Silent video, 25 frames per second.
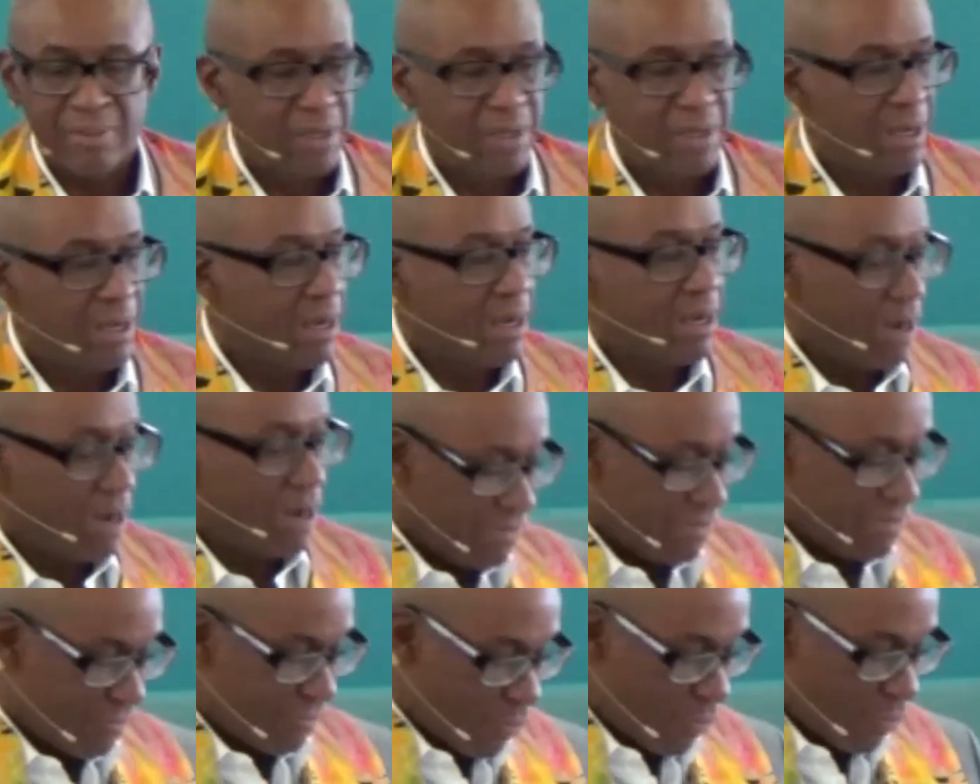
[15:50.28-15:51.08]

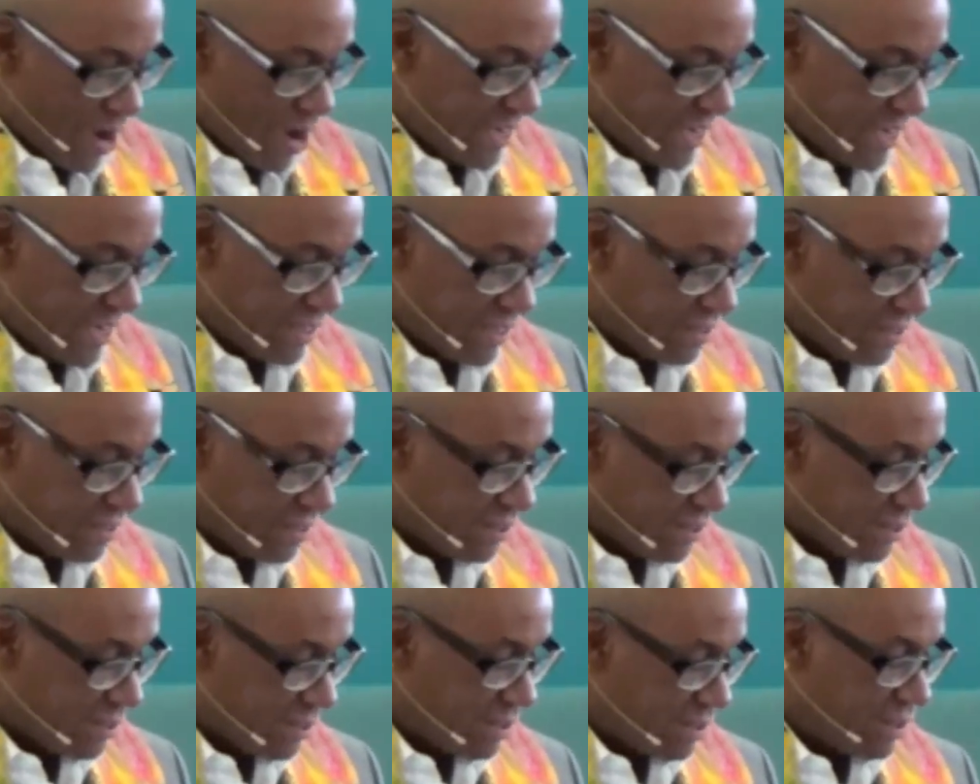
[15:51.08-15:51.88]
afraid
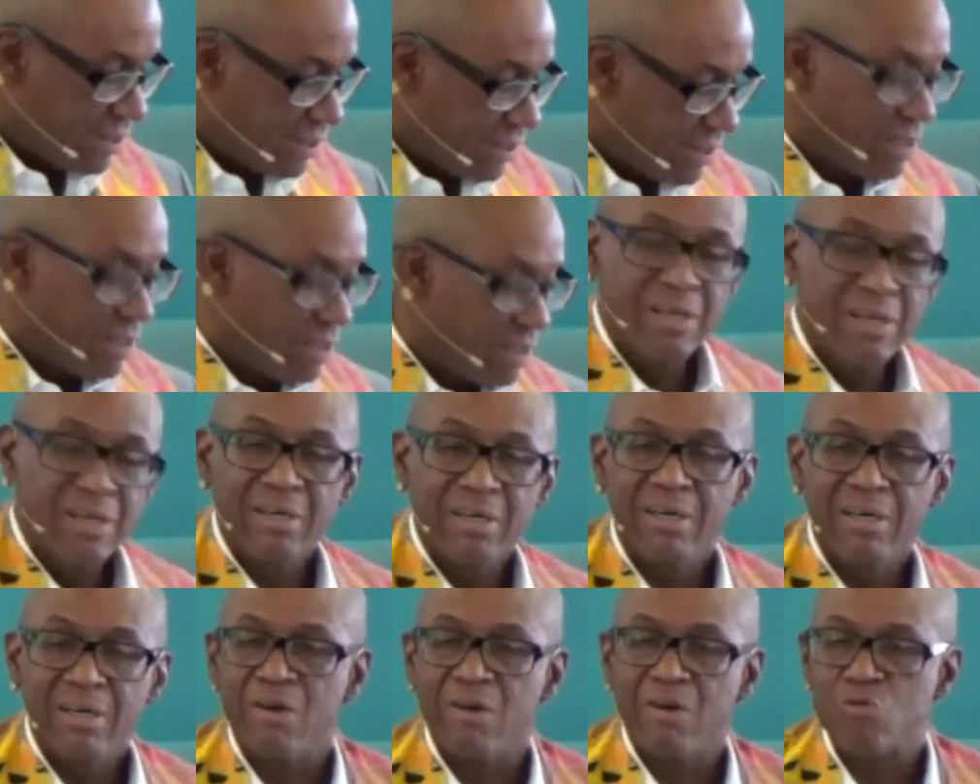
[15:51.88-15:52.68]

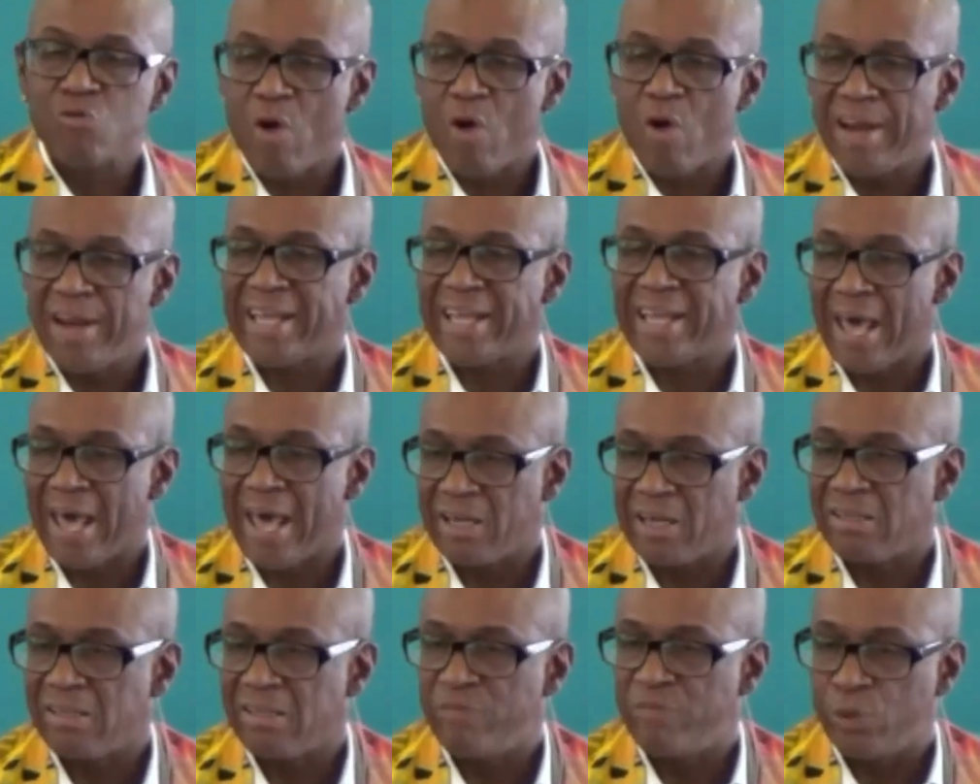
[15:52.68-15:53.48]
of running out of the
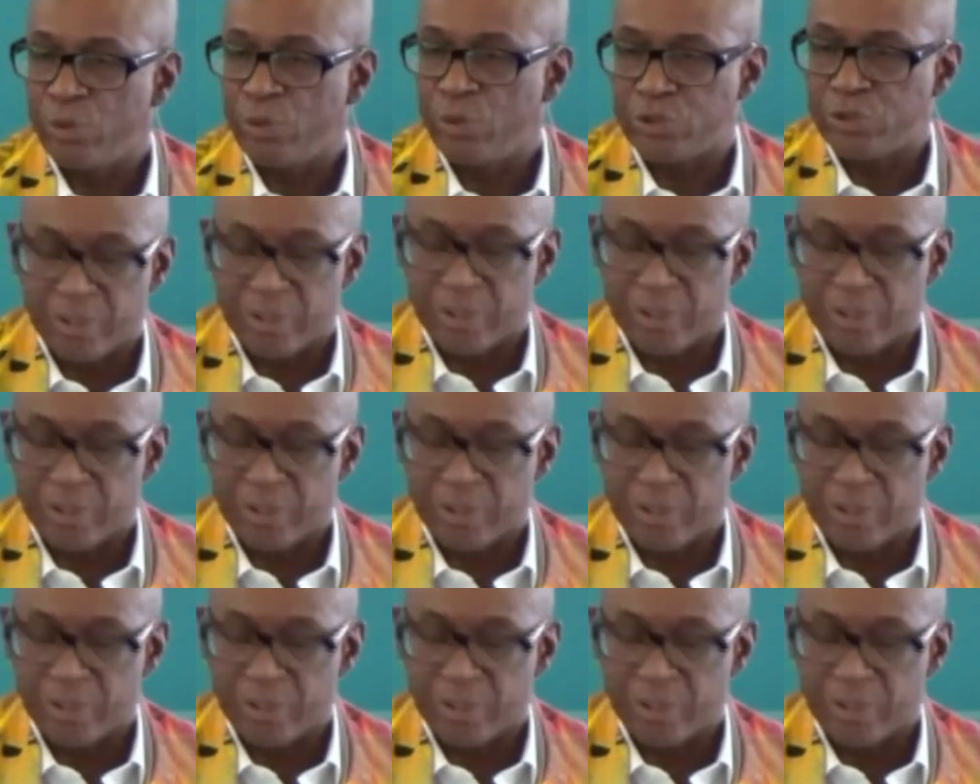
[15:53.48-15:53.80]
future.